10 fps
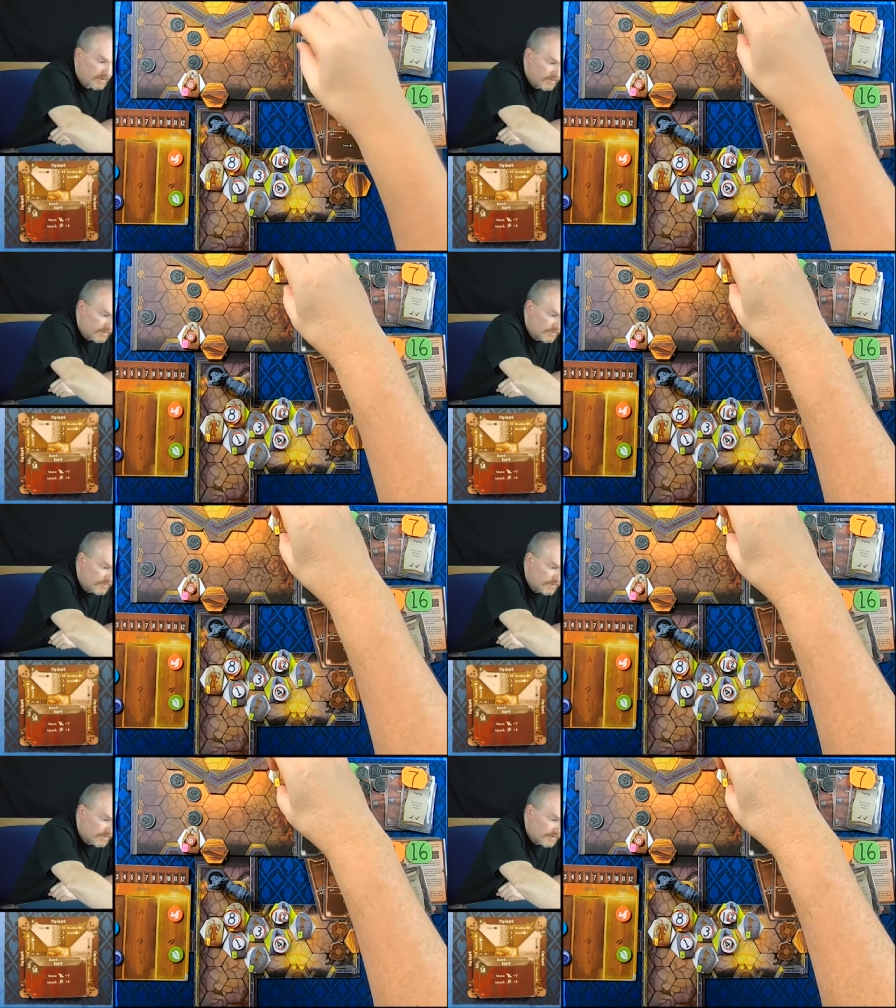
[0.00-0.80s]
So
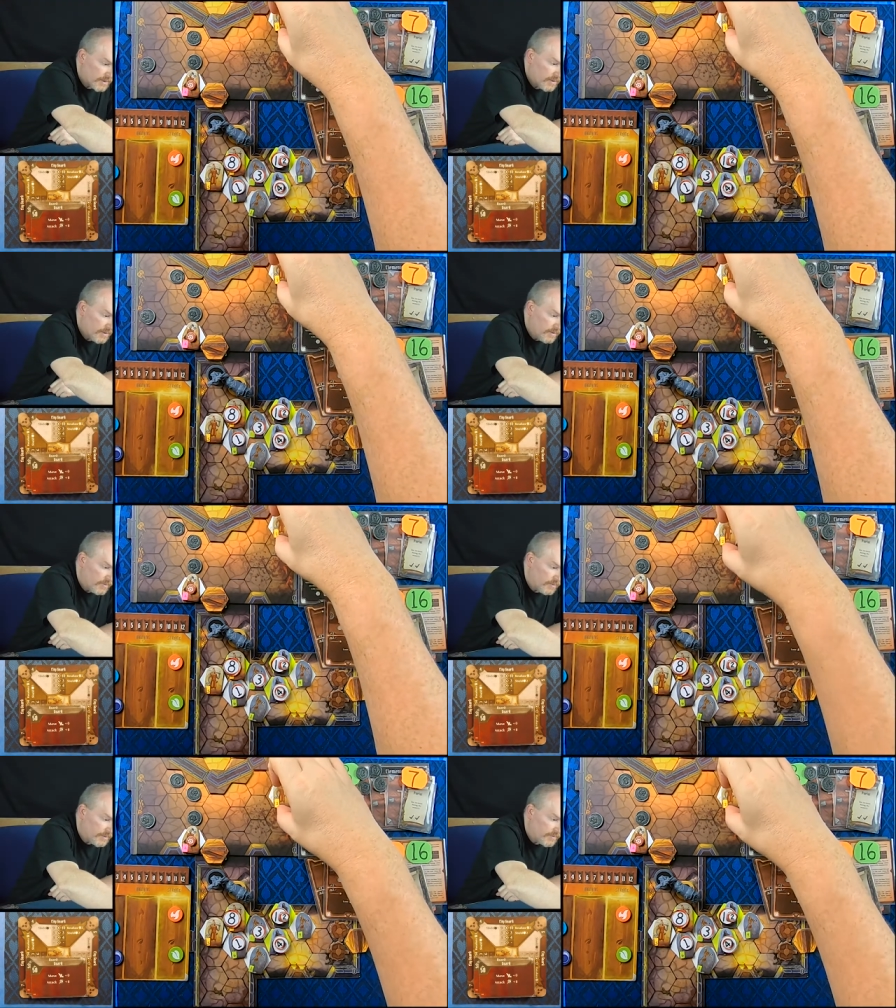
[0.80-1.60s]
moving 3.
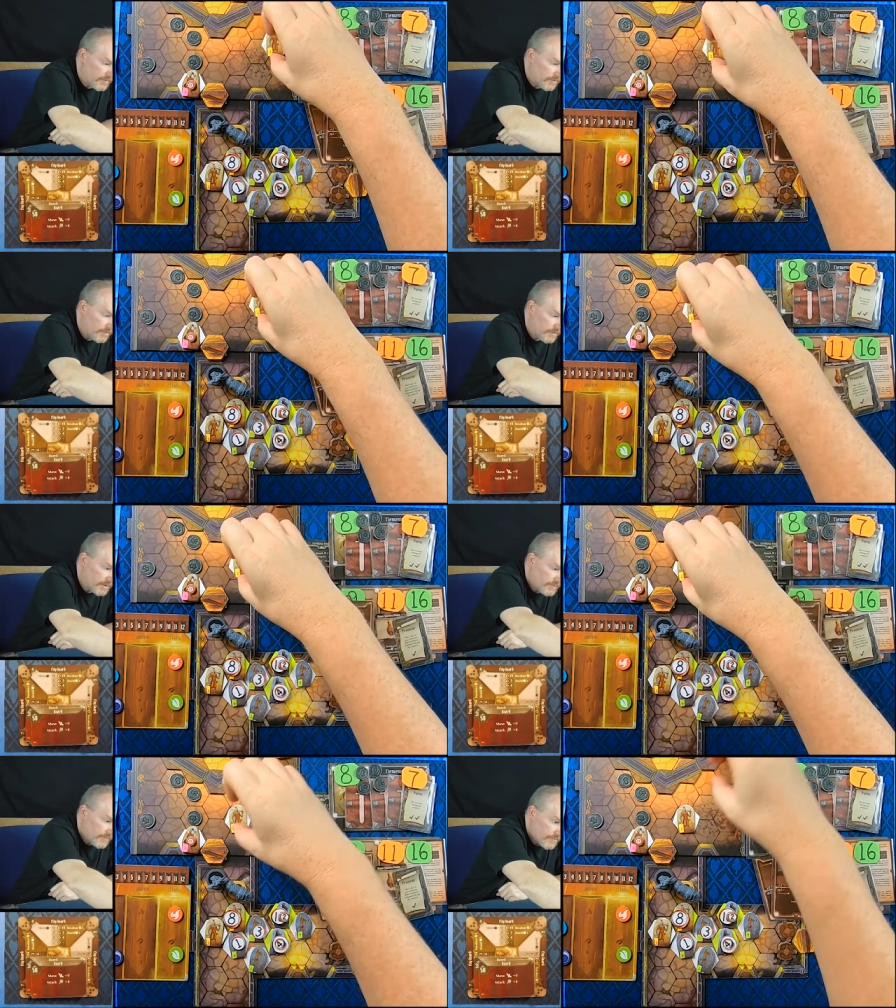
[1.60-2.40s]
1, 2, 3.